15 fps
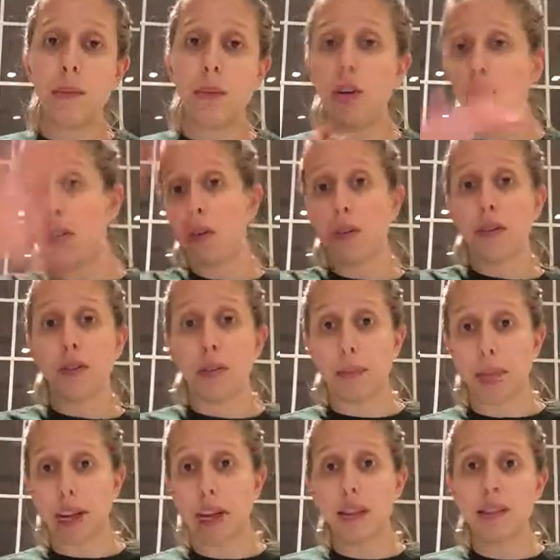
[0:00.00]
You can go do
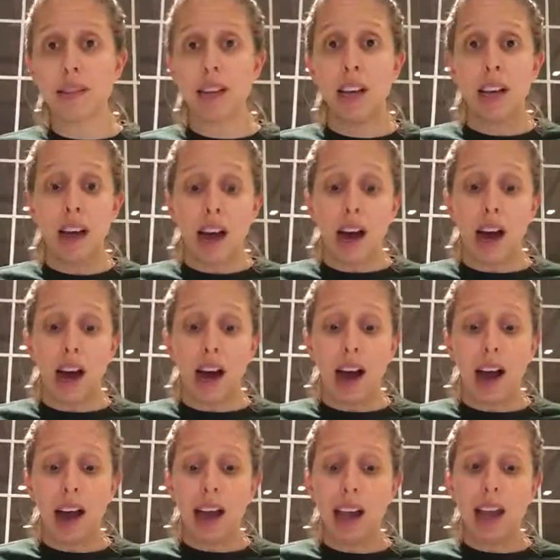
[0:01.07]
something else.
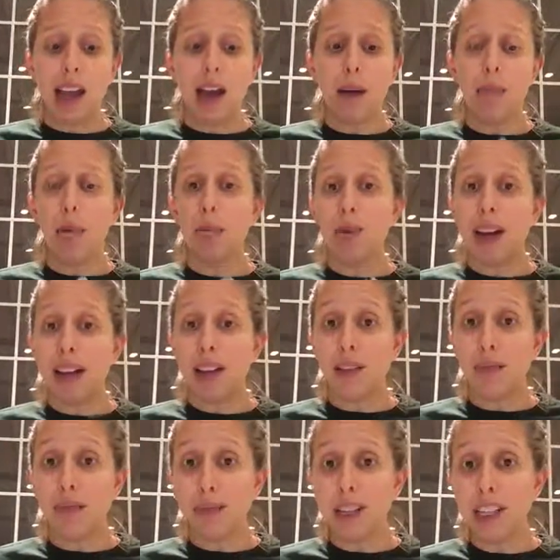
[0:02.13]
I put mine in
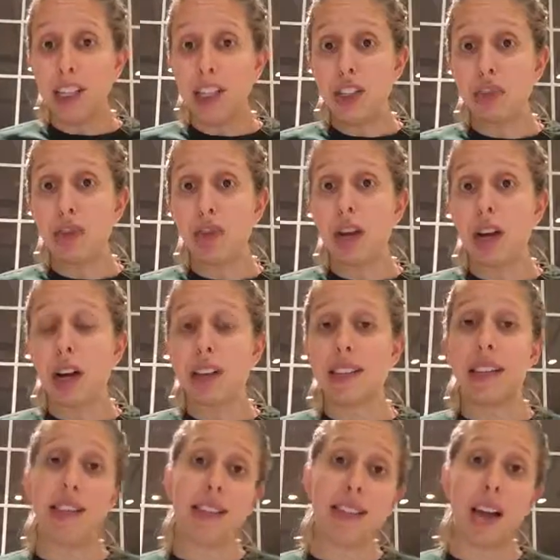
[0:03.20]
the fridge I
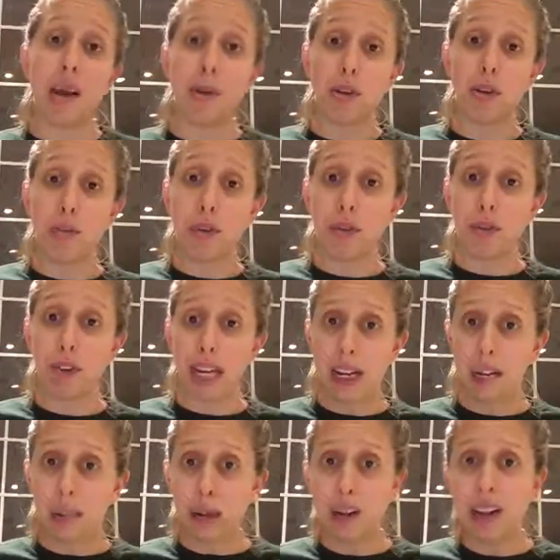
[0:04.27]
set the timer so I don't forget
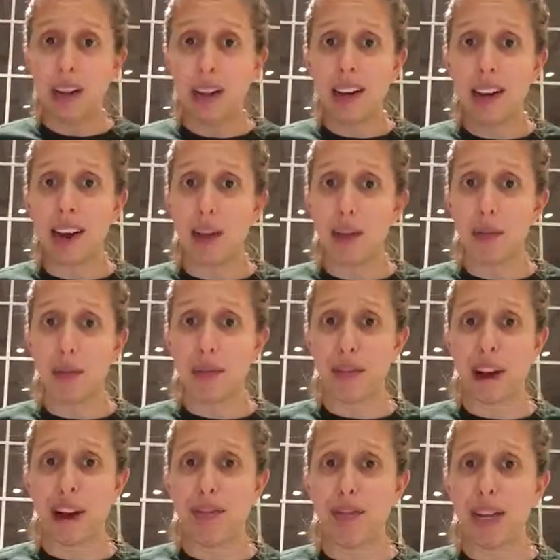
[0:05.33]
about it, for
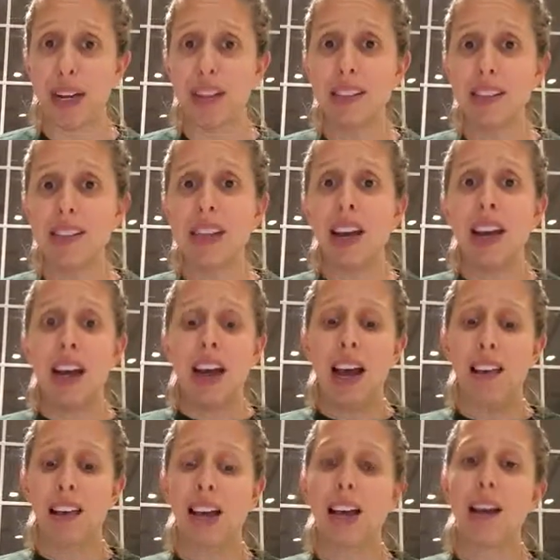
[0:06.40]
5 minutes.
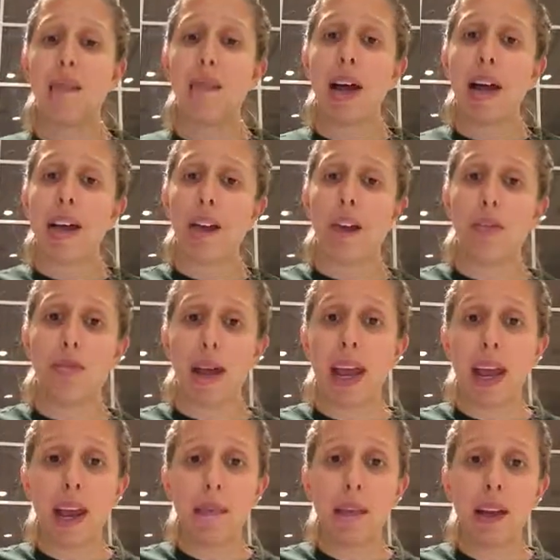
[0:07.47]
And then I come back and I use my
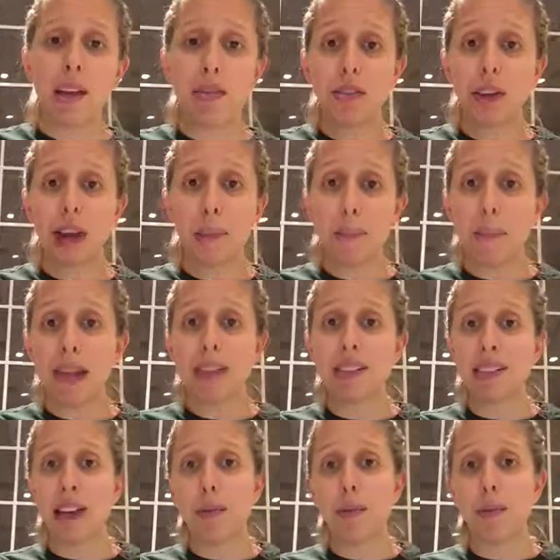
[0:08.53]
hand mixer and I
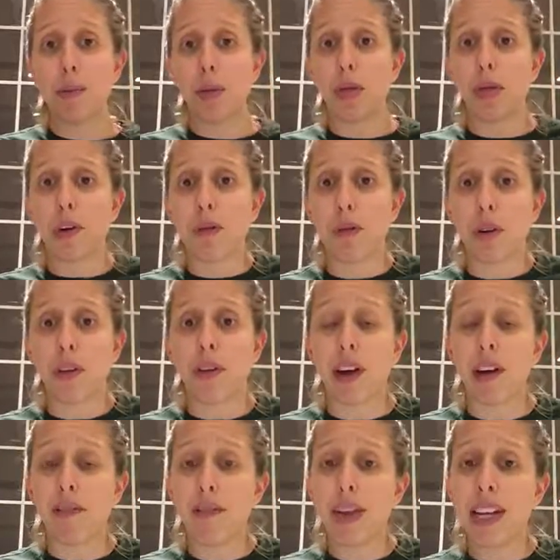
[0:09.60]
mix it up for about 3, 4,
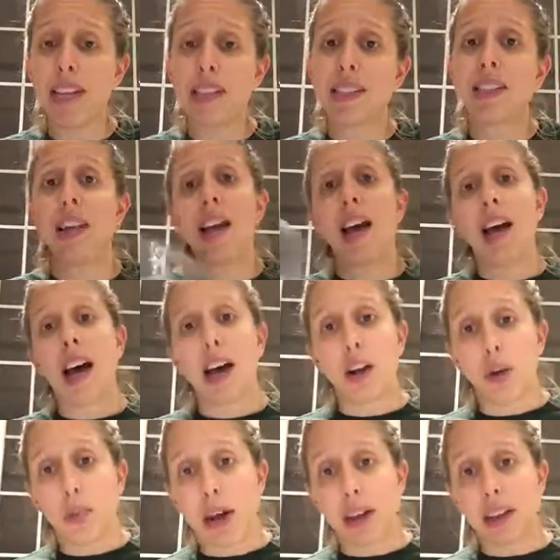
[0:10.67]
5 minutes. I
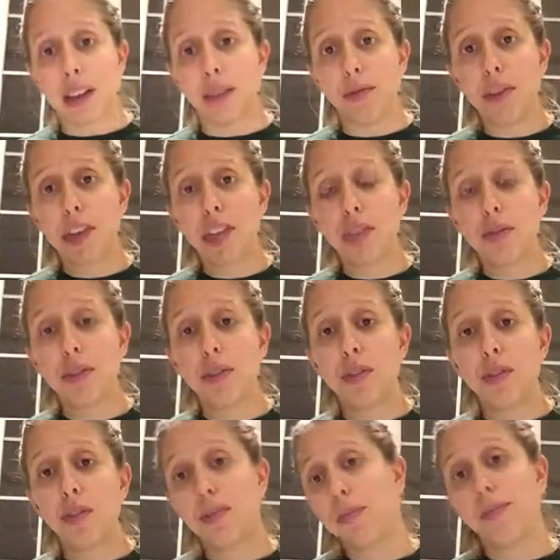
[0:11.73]
go back in the fridge
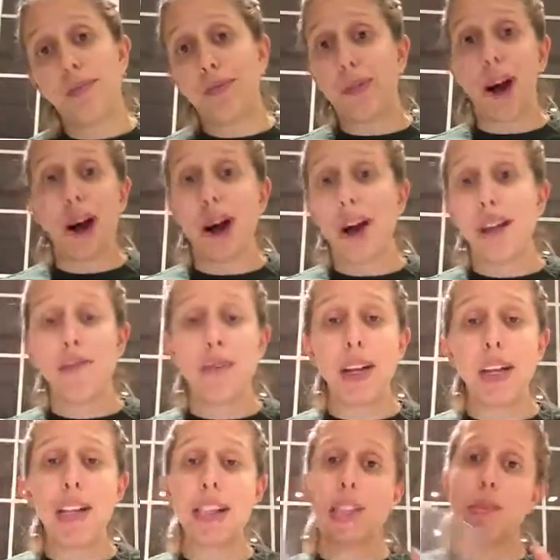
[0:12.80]
for 5
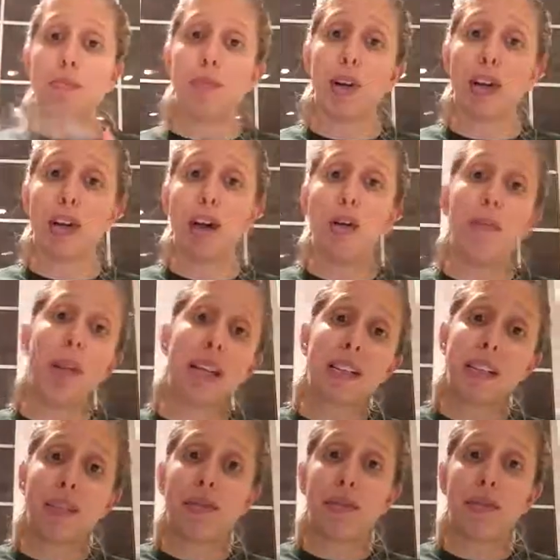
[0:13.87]
minutes, bring it out,
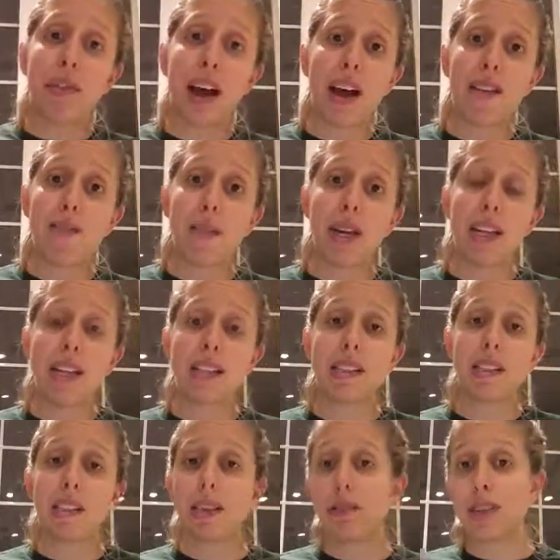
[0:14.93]
mix it for 5
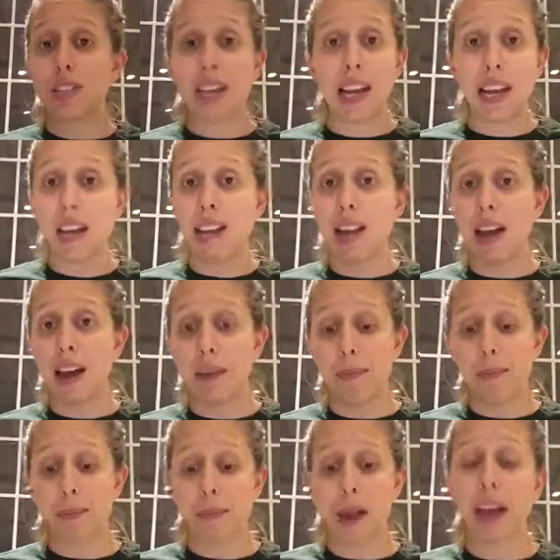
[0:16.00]
minutes, give or take,
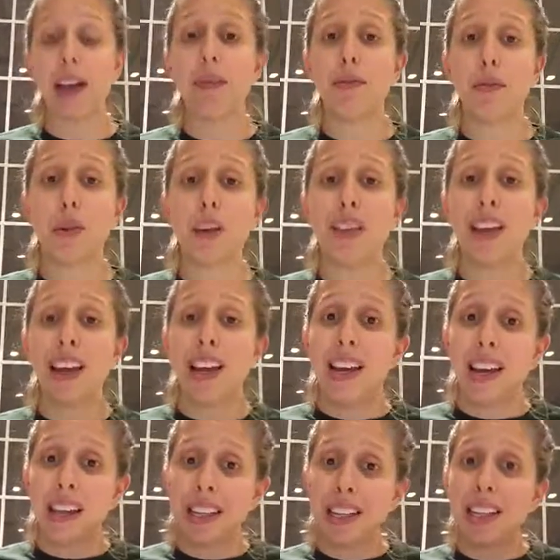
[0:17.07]
back and forth
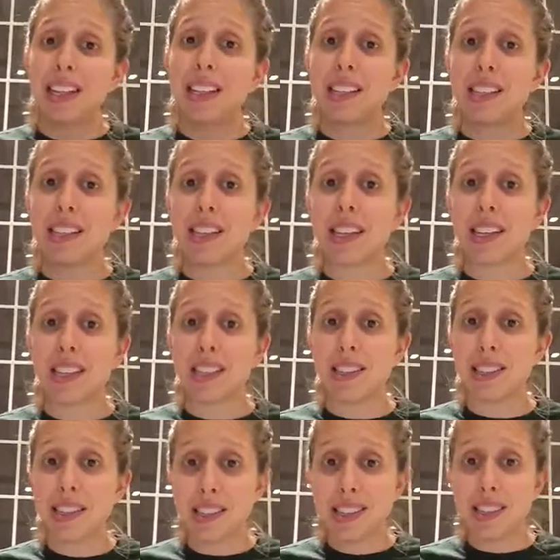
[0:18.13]
until it gets to the
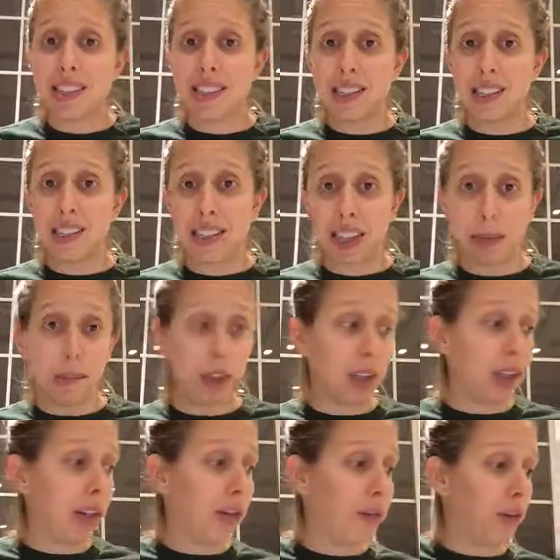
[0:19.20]
consistency that I'm
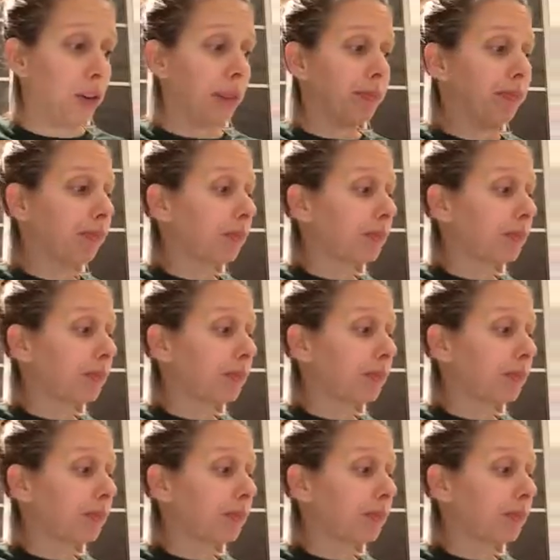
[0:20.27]
looking for.